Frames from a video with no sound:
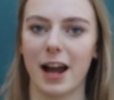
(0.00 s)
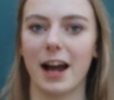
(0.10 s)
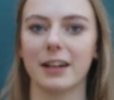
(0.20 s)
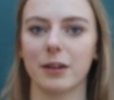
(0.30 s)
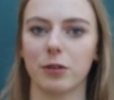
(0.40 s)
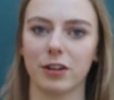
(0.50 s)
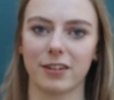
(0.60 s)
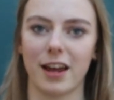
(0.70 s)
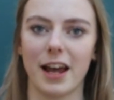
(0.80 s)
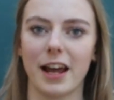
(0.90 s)
and it
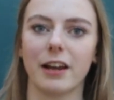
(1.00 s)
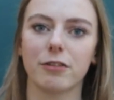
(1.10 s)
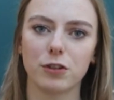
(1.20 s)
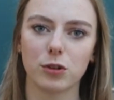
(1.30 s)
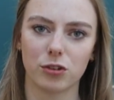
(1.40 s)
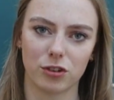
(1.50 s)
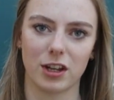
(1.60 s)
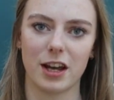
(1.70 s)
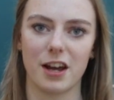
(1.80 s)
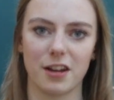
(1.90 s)
was a full
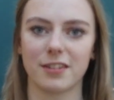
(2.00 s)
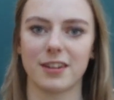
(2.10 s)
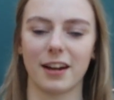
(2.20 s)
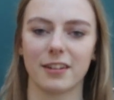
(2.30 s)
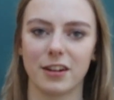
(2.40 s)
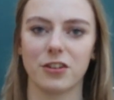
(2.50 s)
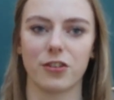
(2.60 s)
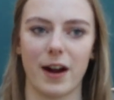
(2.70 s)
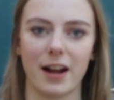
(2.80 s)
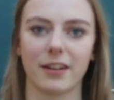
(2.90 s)
skirt satin
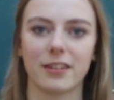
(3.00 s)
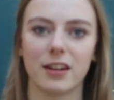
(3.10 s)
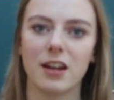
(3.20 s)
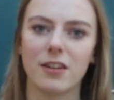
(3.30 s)
dress